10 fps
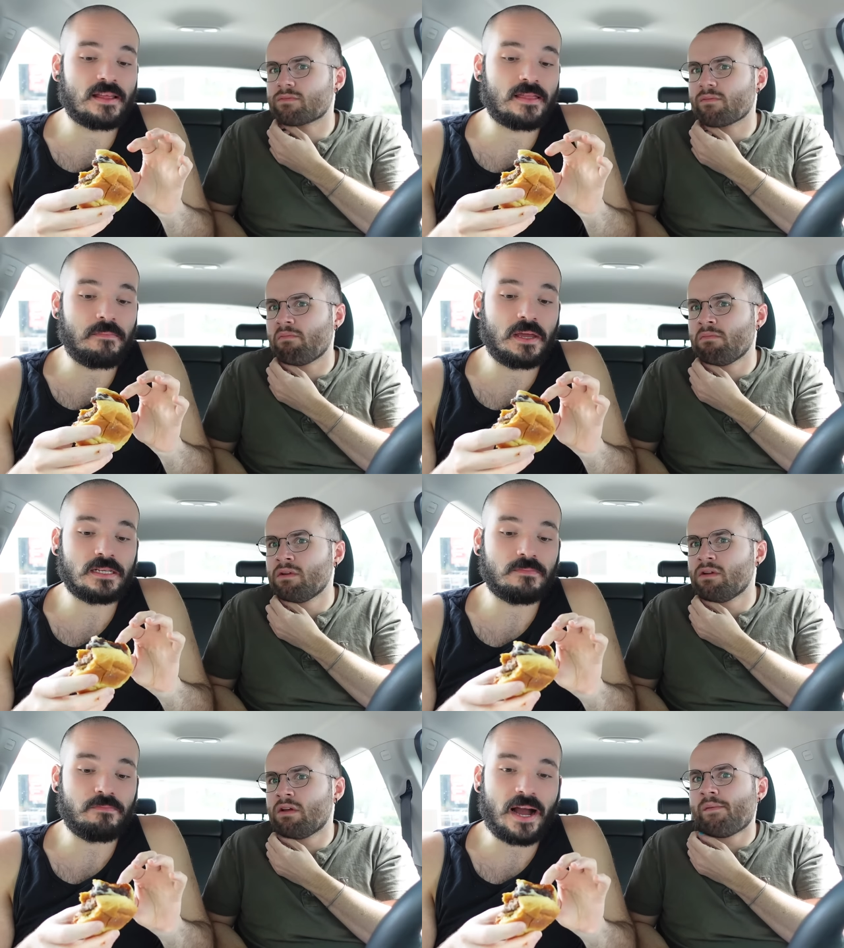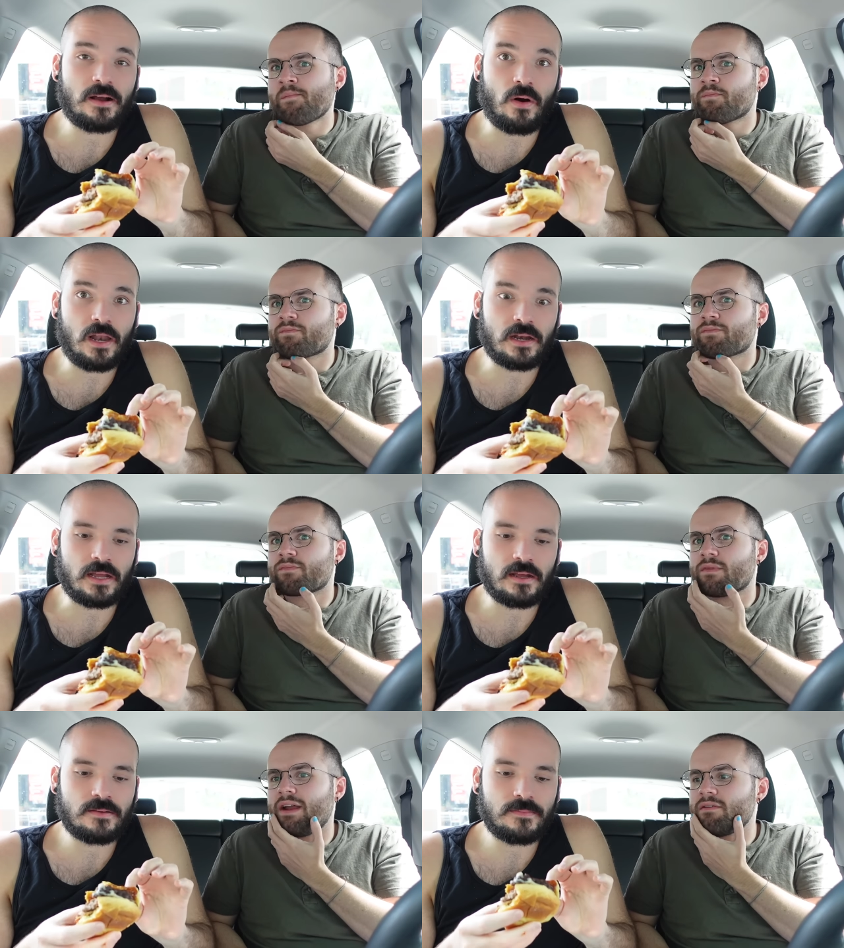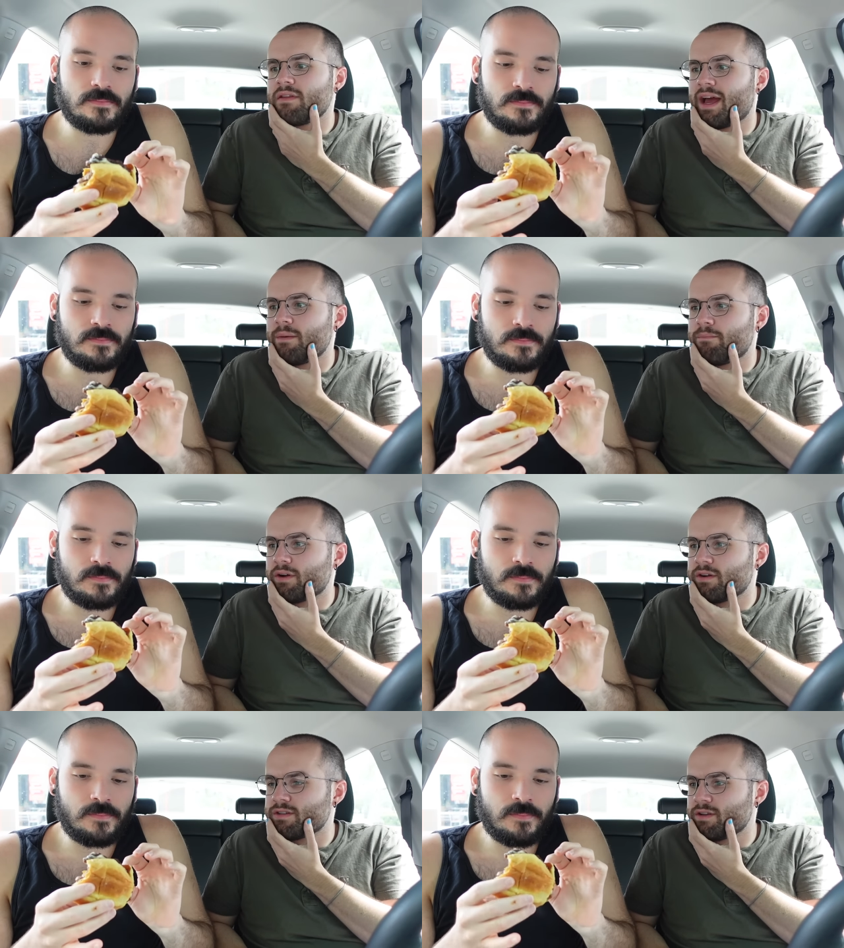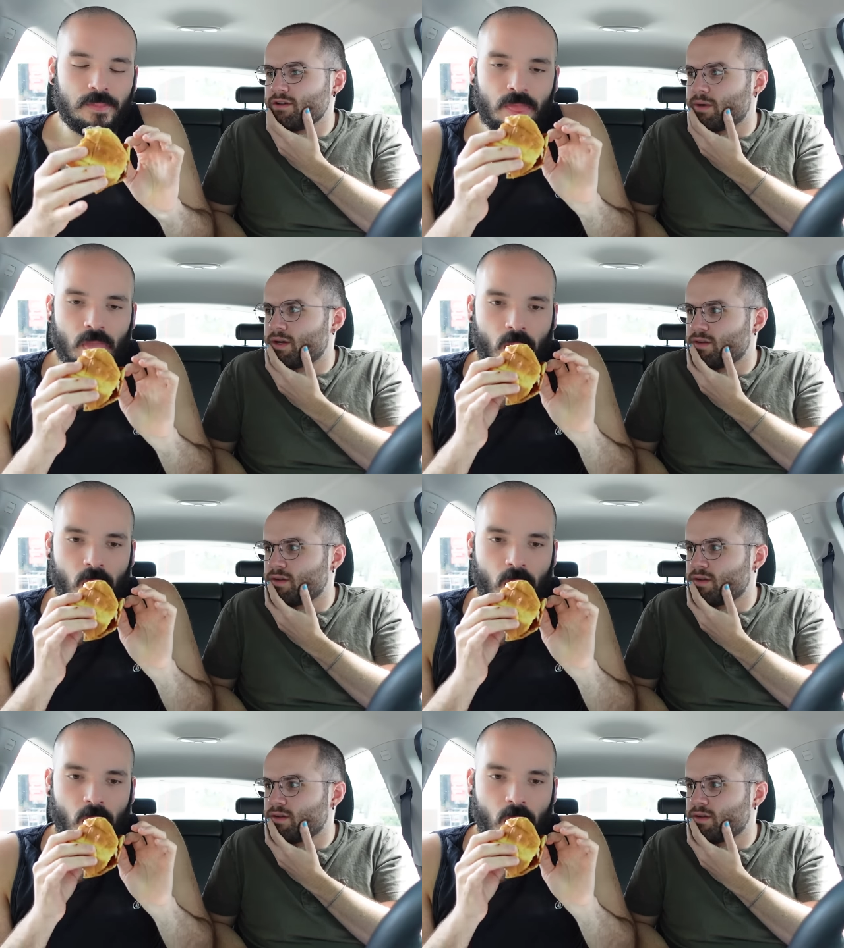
Speaker 1: that the meat is bad quality.
Speaker 2: I know they had burgers in Cuba.